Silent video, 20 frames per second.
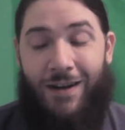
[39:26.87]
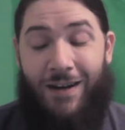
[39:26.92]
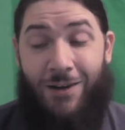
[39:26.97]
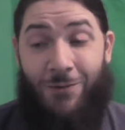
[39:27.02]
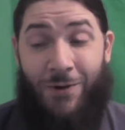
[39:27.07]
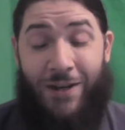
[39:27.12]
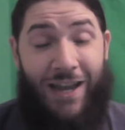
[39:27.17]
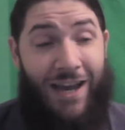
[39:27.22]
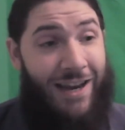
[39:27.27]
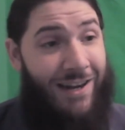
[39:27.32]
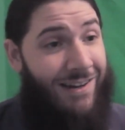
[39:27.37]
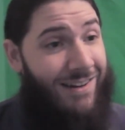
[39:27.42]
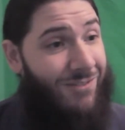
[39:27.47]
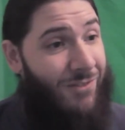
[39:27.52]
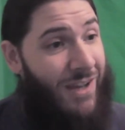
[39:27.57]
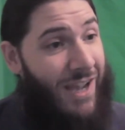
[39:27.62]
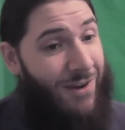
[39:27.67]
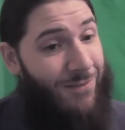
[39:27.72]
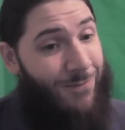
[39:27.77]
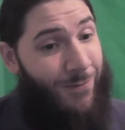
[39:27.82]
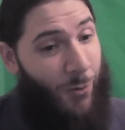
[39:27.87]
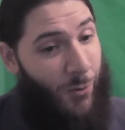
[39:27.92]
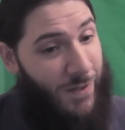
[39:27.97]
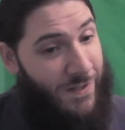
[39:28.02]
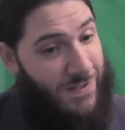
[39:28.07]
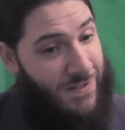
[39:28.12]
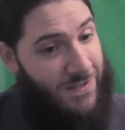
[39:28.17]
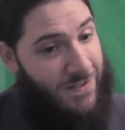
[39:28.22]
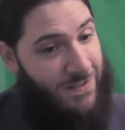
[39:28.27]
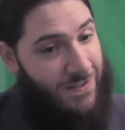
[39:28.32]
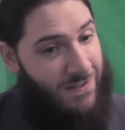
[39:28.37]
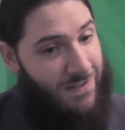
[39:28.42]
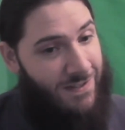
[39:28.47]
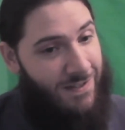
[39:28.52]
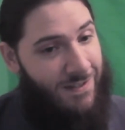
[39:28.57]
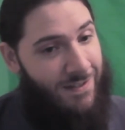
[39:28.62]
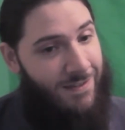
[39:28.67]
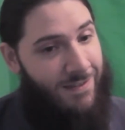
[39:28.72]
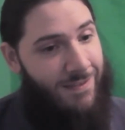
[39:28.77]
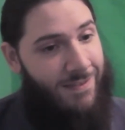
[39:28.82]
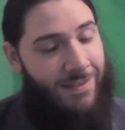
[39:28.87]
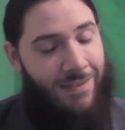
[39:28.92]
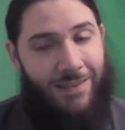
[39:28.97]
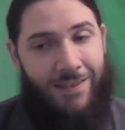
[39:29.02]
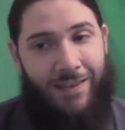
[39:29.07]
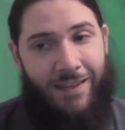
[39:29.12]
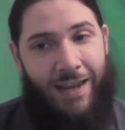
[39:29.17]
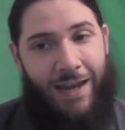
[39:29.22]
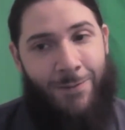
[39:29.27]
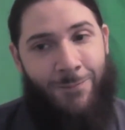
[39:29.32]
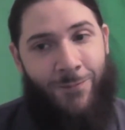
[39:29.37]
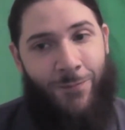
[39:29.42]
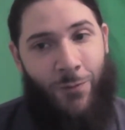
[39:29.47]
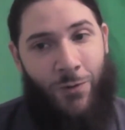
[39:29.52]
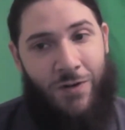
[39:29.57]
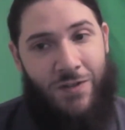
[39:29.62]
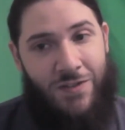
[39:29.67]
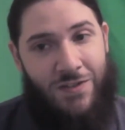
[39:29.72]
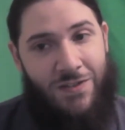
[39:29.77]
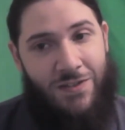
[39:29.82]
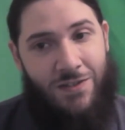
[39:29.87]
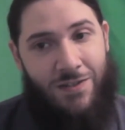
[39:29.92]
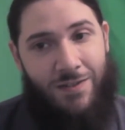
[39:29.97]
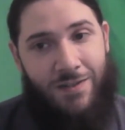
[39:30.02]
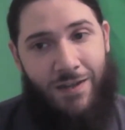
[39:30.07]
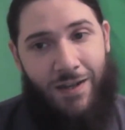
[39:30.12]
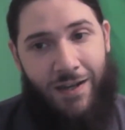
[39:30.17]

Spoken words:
We got Forts, the game Forts.